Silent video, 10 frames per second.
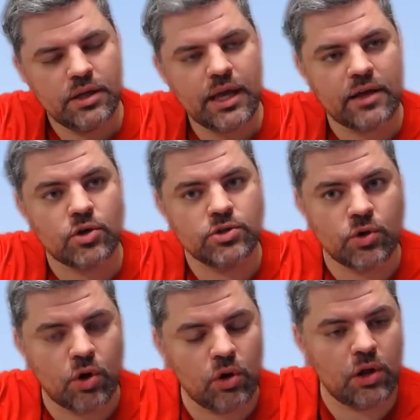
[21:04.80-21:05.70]
Yeah.
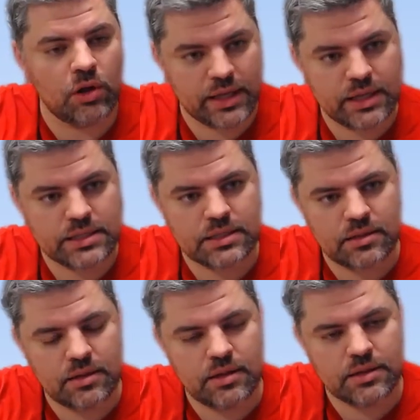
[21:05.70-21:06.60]
So cold calling is
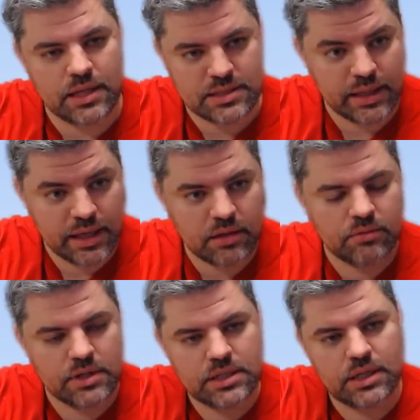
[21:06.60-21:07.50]
illegal
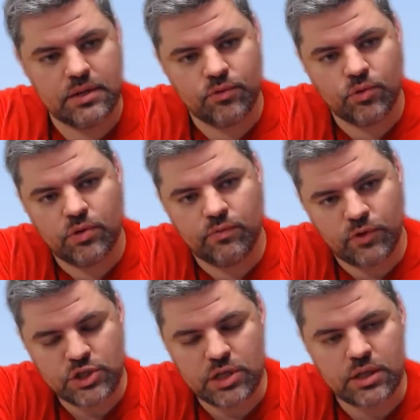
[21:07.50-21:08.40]
for
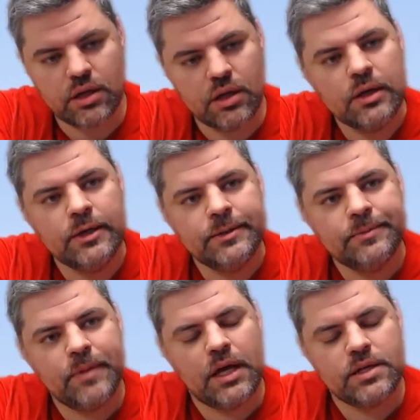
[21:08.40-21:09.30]
the agentic
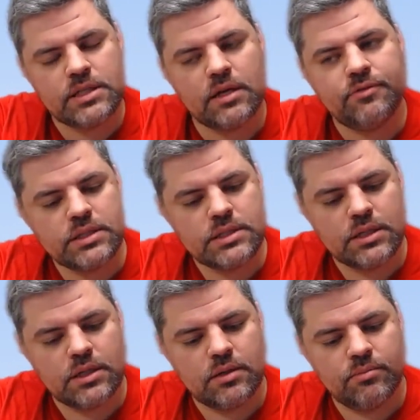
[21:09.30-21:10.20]
stuff.
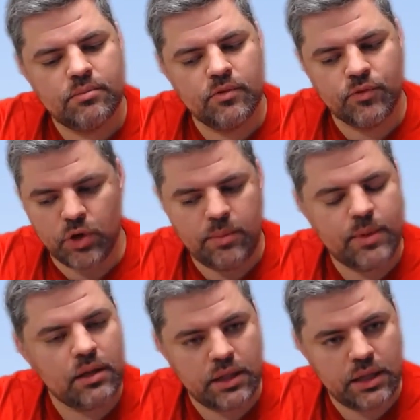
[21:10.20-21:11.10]
For
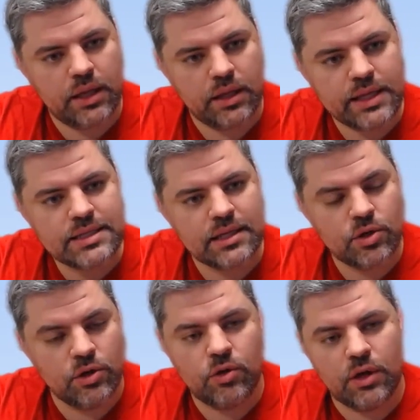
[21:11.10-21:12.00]
email and LinkedIn,
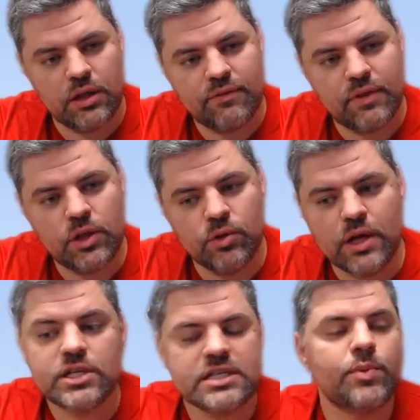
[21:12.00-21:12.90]
you can definitely do
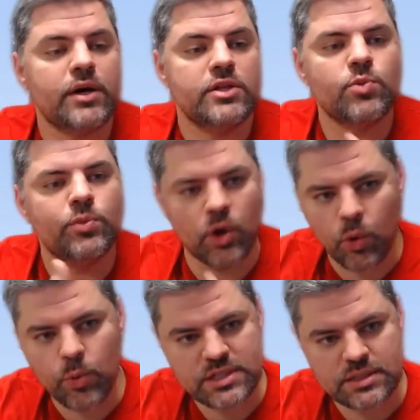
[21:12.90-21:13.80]
that. So this is why there will be
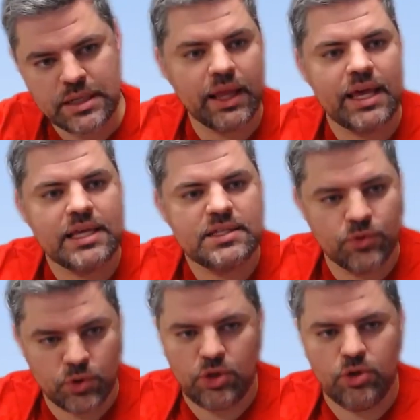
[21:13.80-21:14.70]
always a place
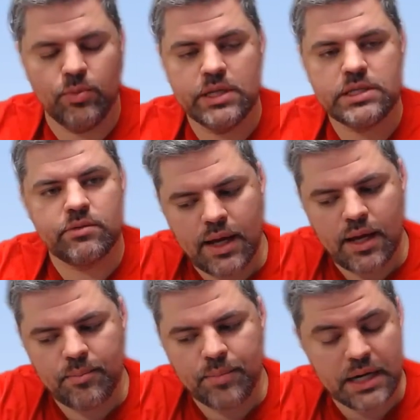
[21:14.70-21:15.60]
for humans.
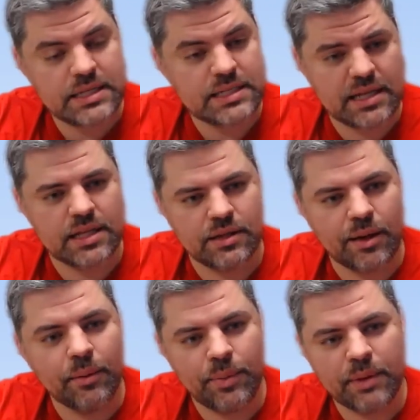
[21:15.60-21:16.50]
But as I said,
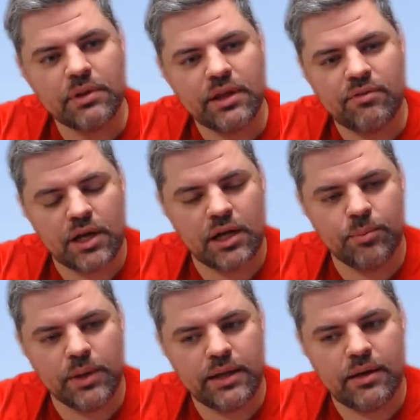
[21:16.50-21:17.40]
I'm a big believer in kind of
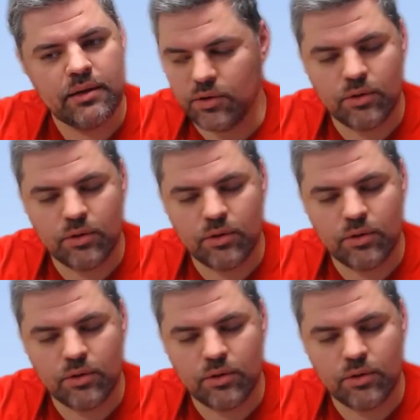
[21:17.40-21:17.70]
blending.